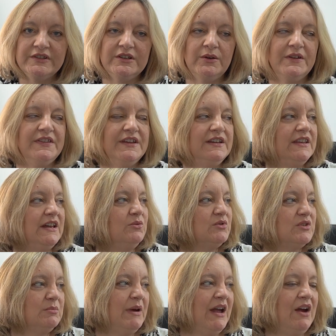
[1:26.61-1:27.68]
So I think that
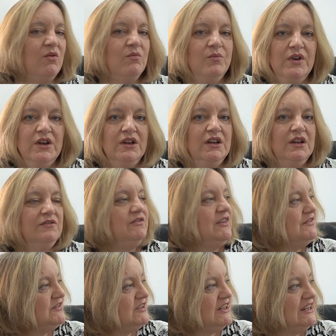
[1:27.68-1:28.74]
was about
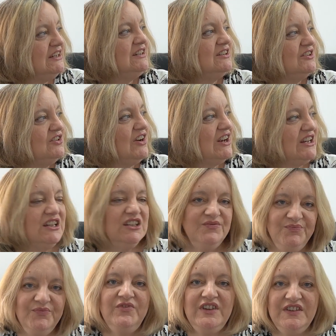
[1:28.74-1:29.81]
15, do you
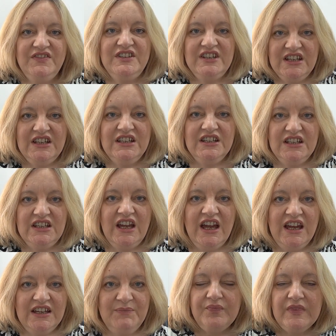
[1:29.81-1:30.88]
reckon? 15,
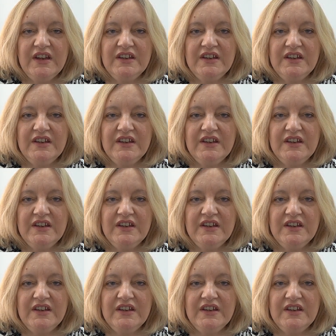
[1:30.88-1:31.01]
yeah.